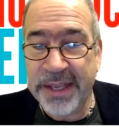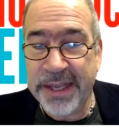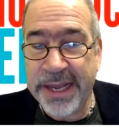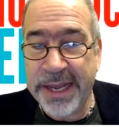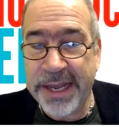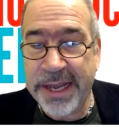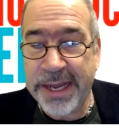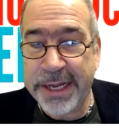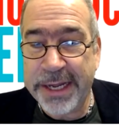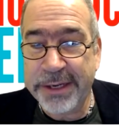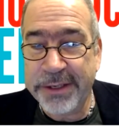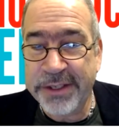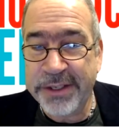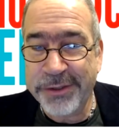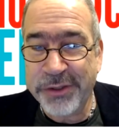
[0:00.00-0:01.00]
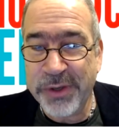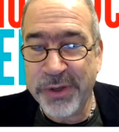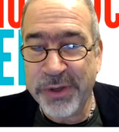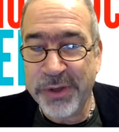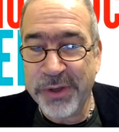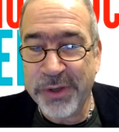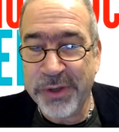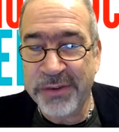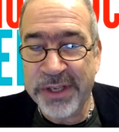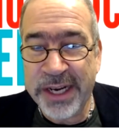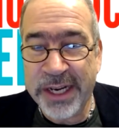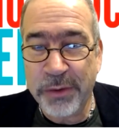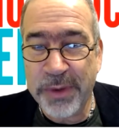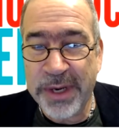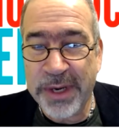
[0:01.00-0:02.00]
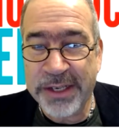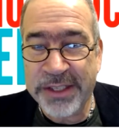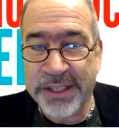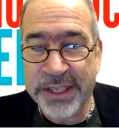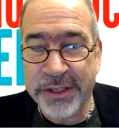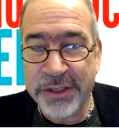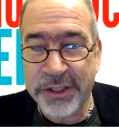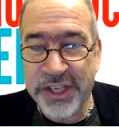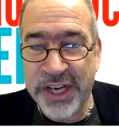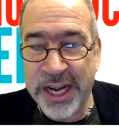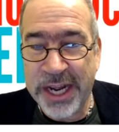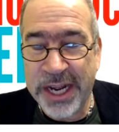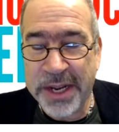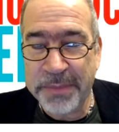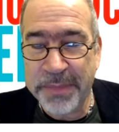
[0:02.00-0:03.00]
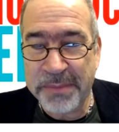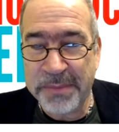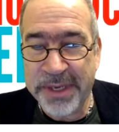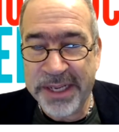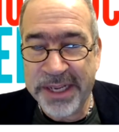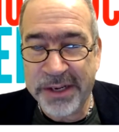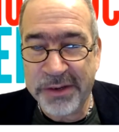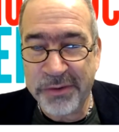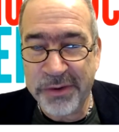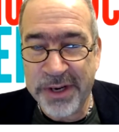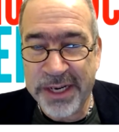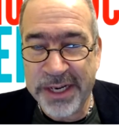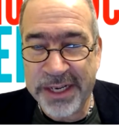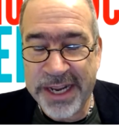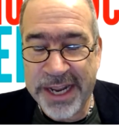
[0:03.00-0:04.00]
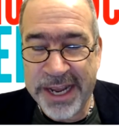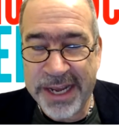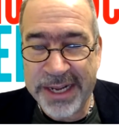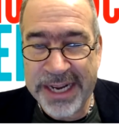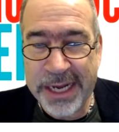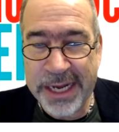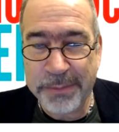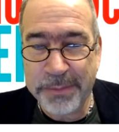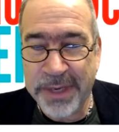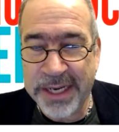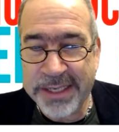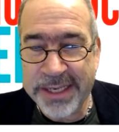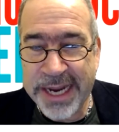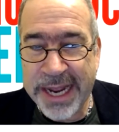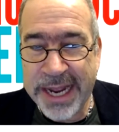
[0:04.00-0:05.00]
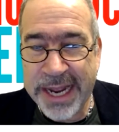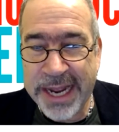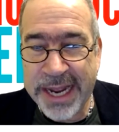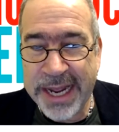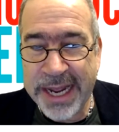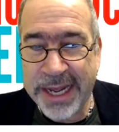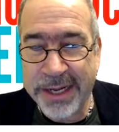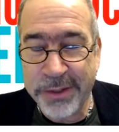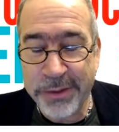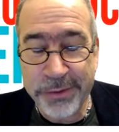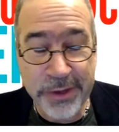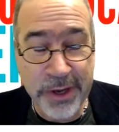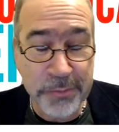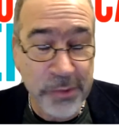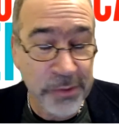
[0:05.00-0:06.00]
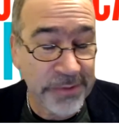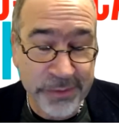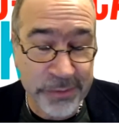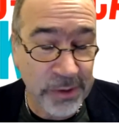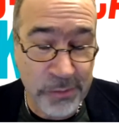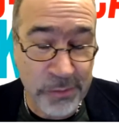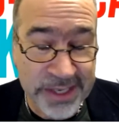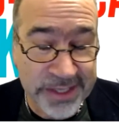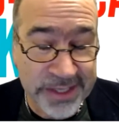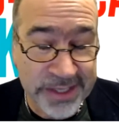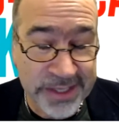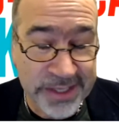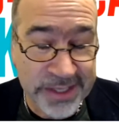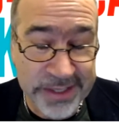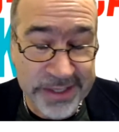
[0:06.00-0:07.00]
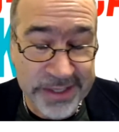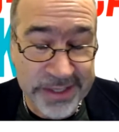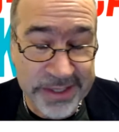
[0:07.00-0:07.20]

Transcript: And so every night around dinner time, I'd be getting ready to head out. My dad, who thought movies were a waste of